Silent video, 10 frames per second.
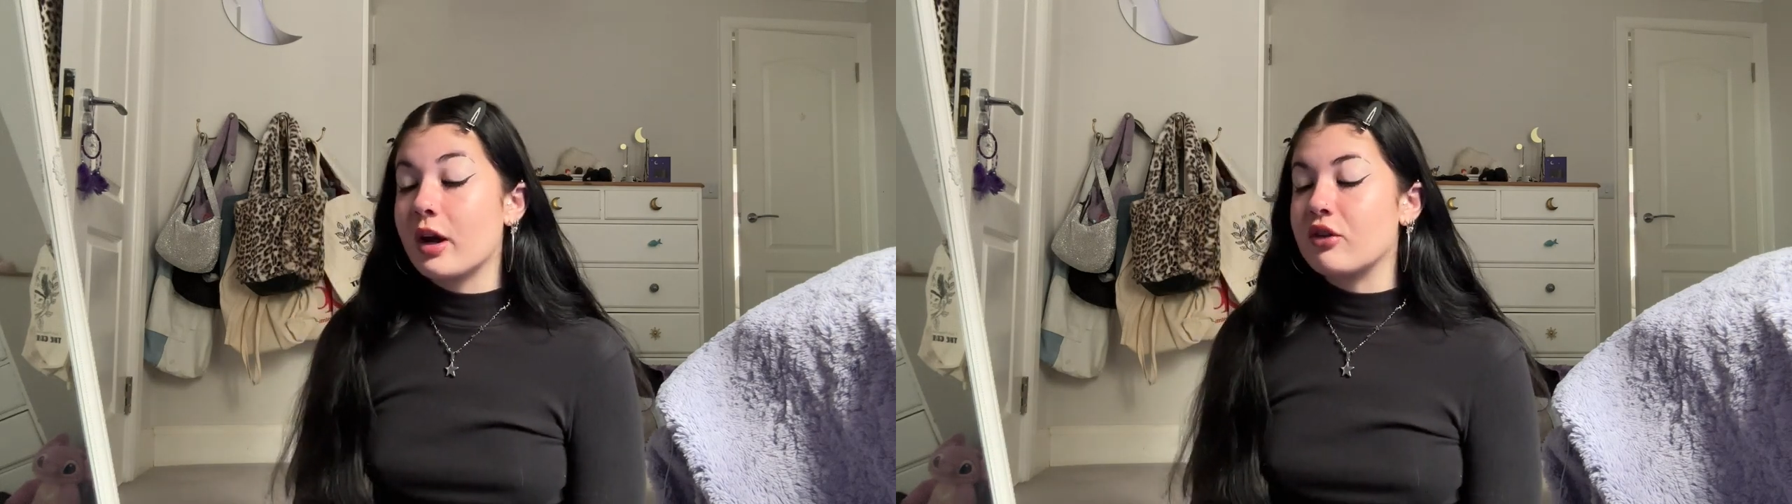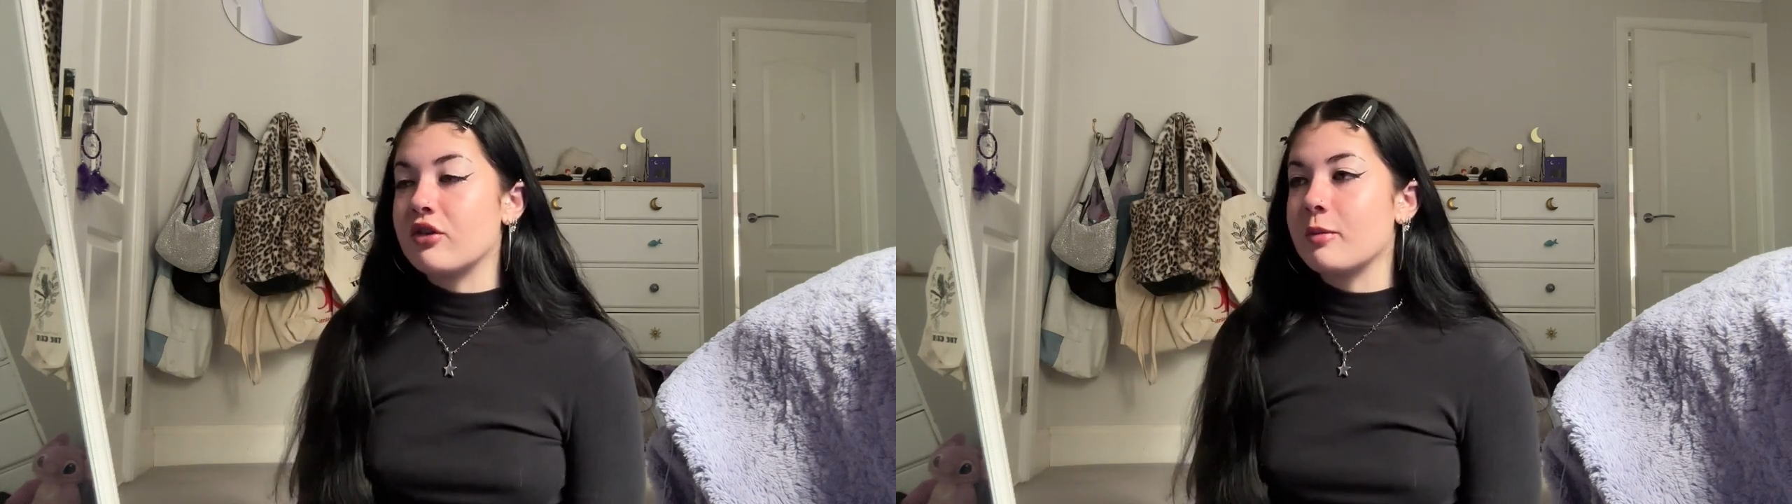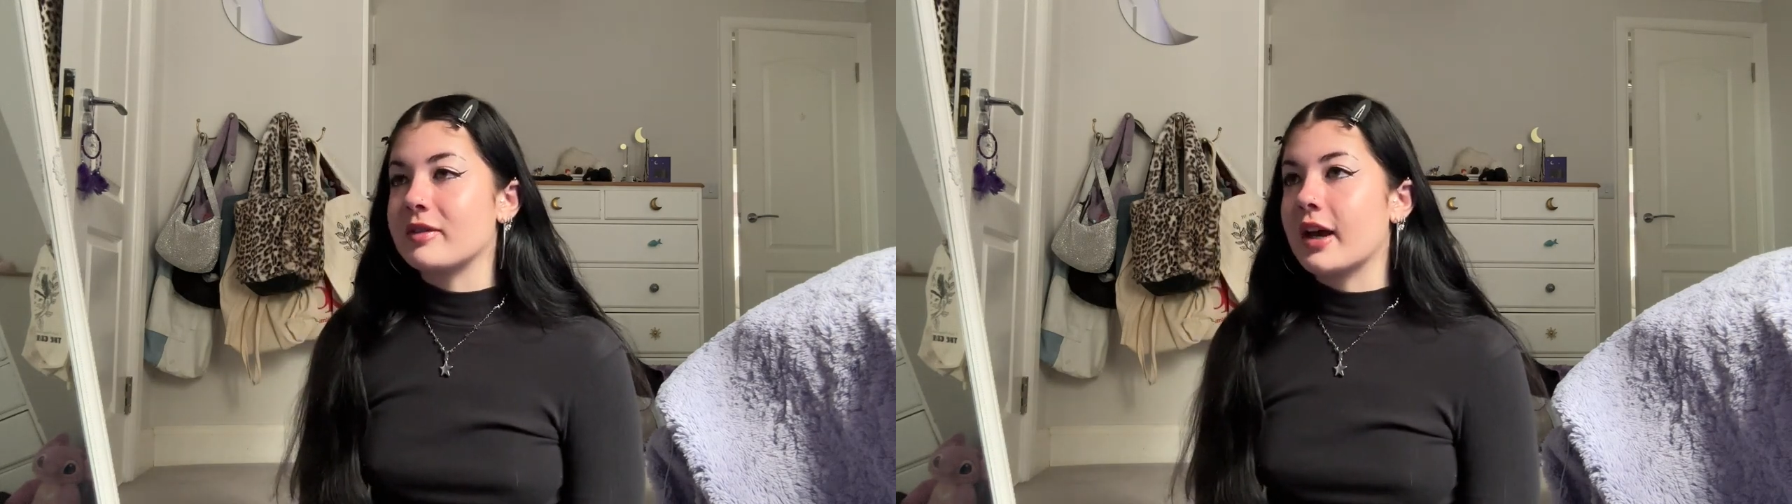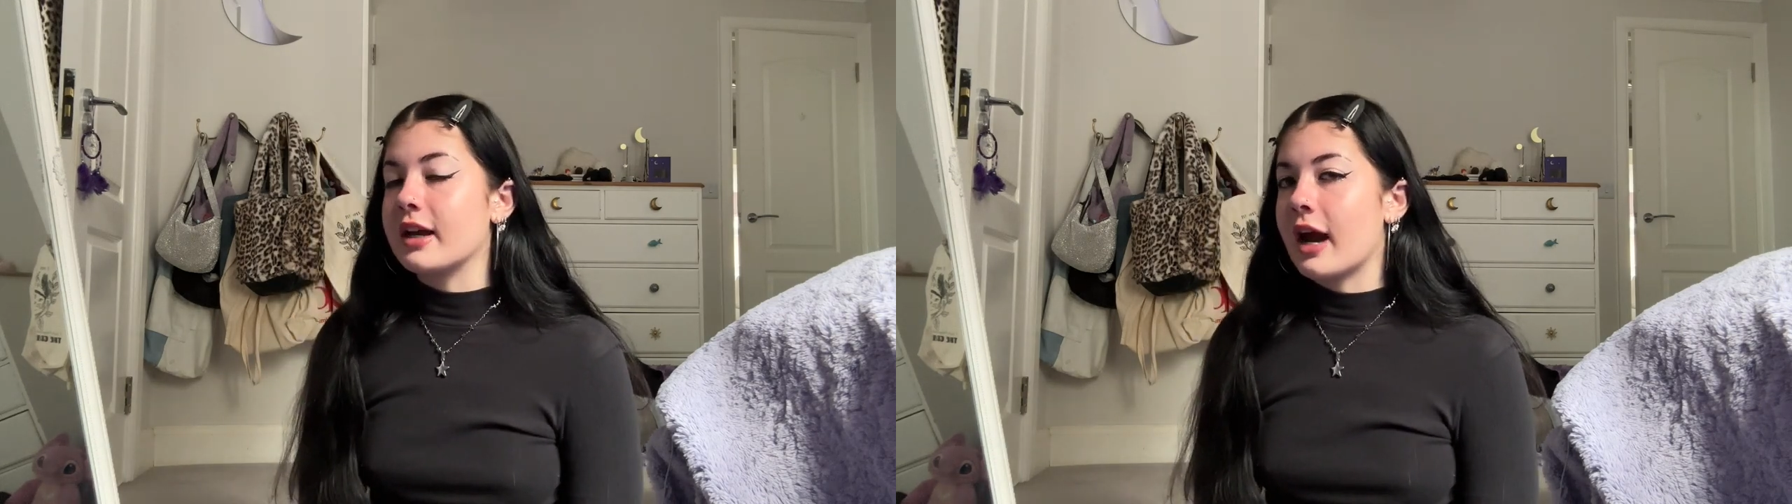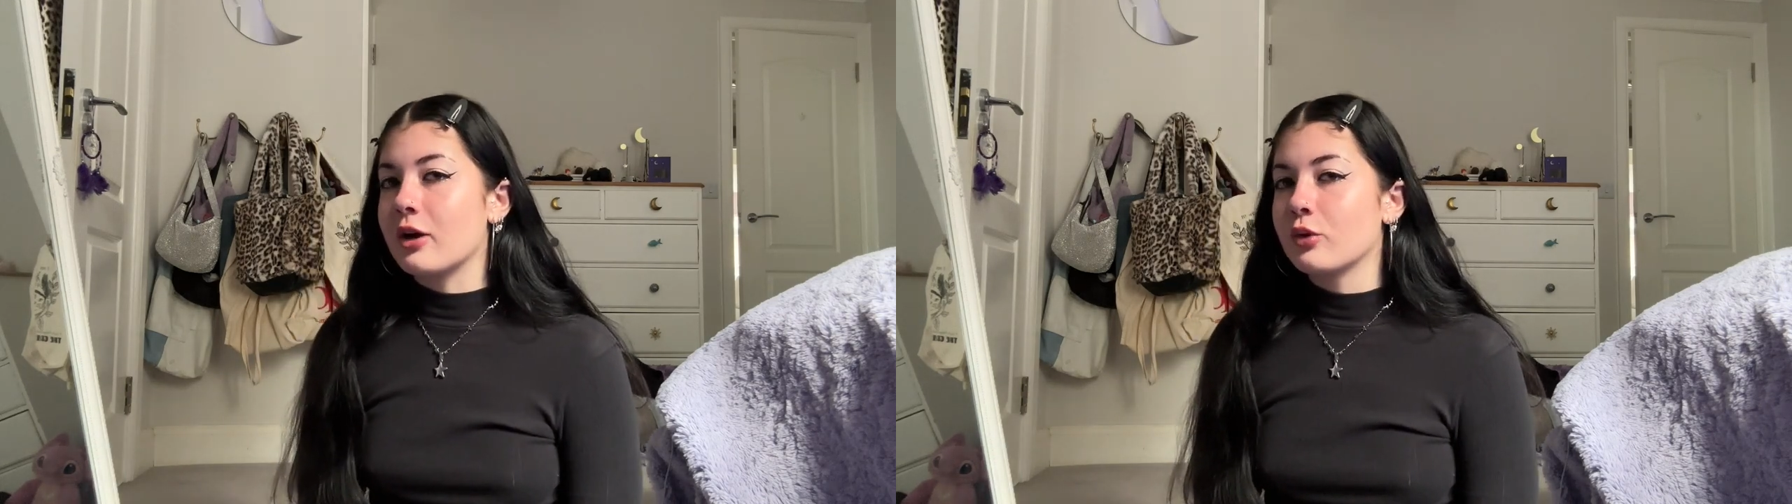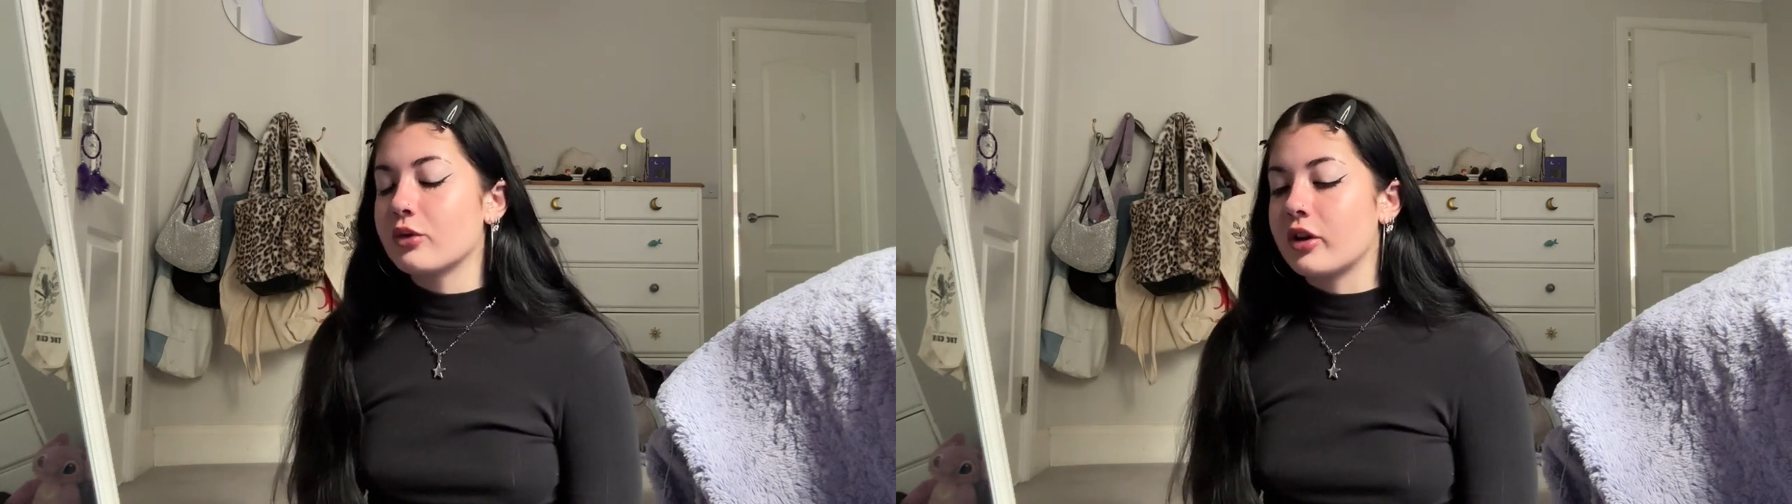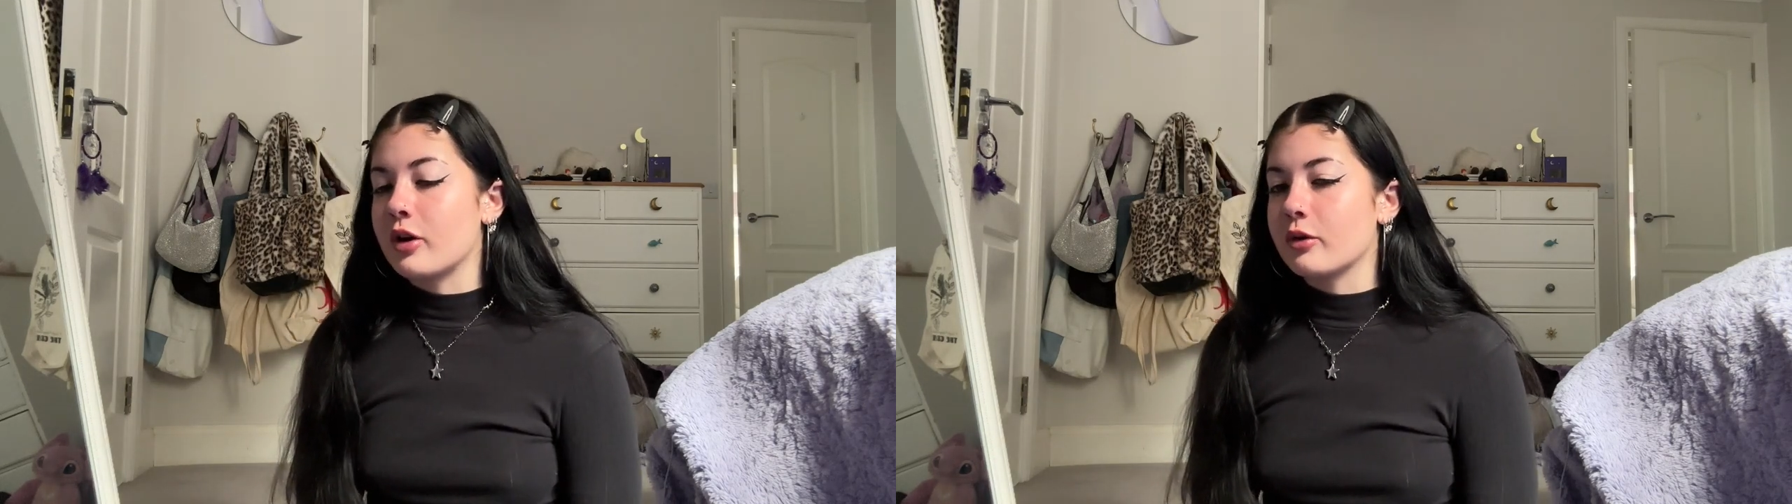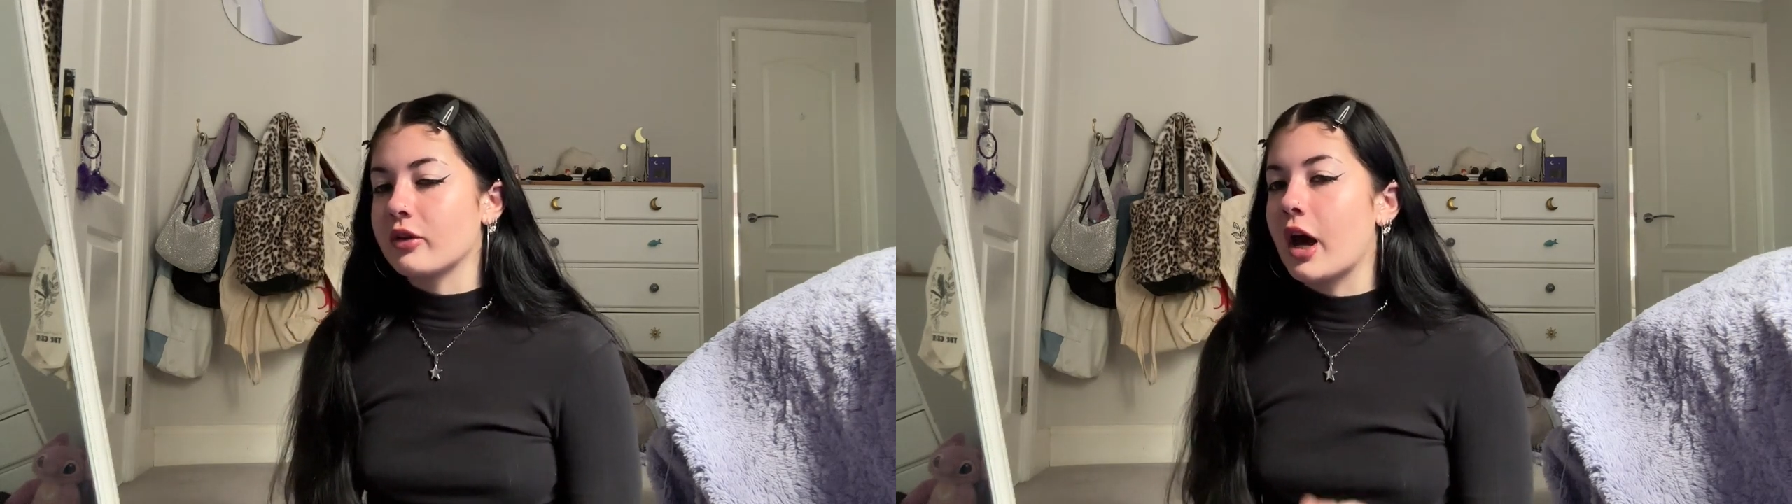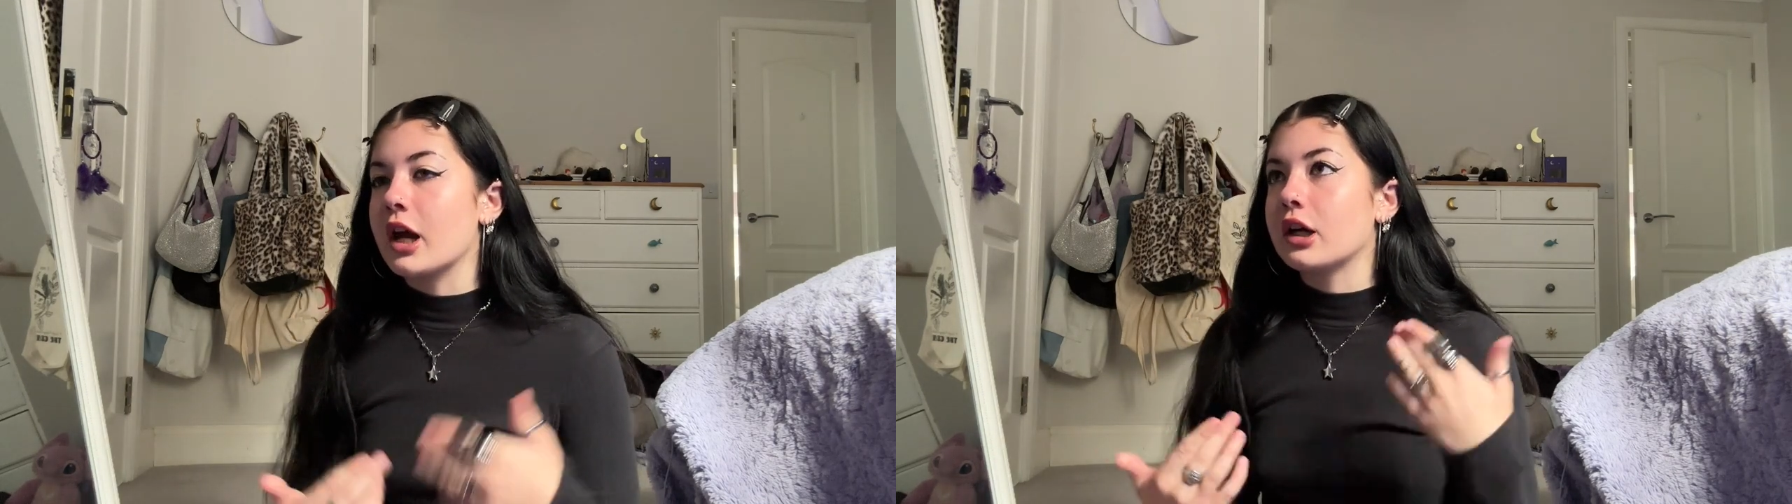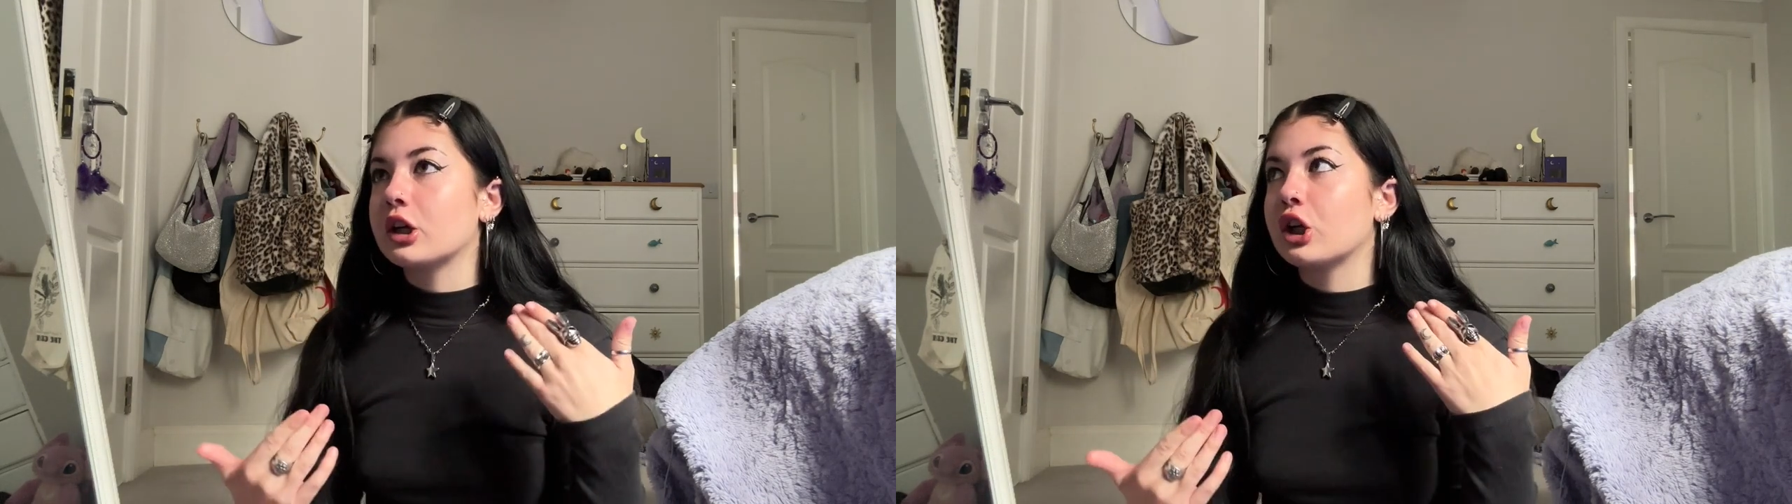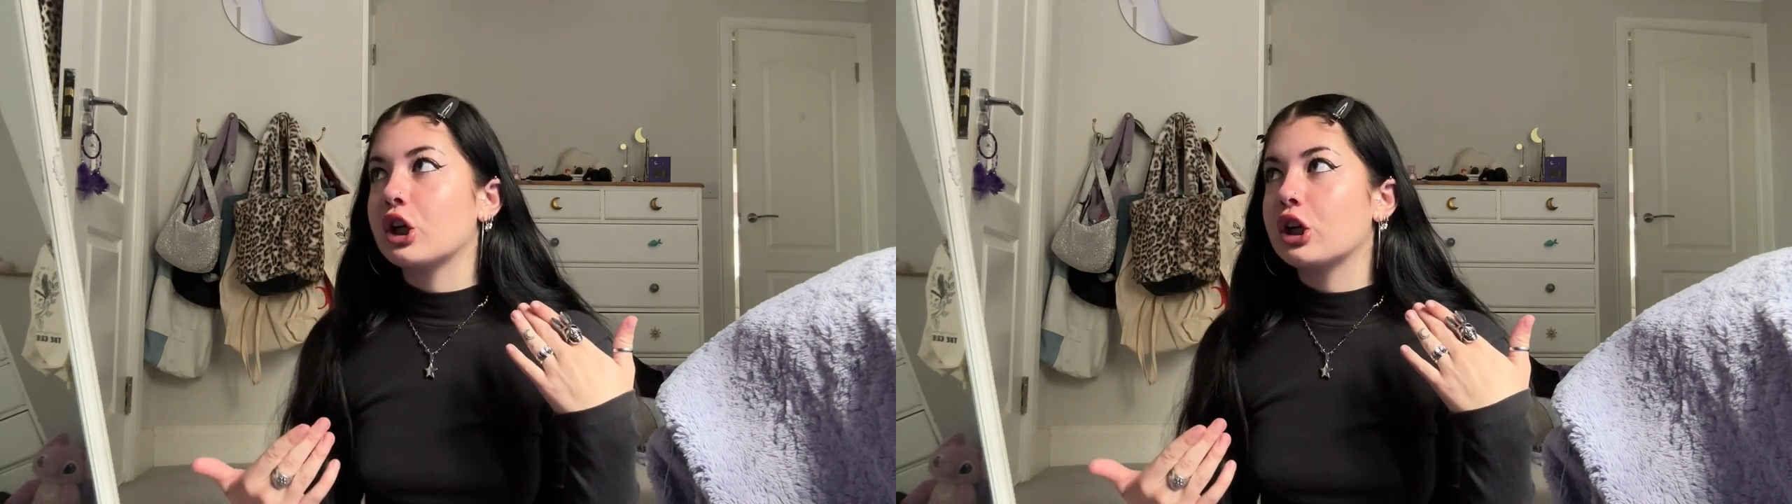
And she was like, Gail's. And I was like,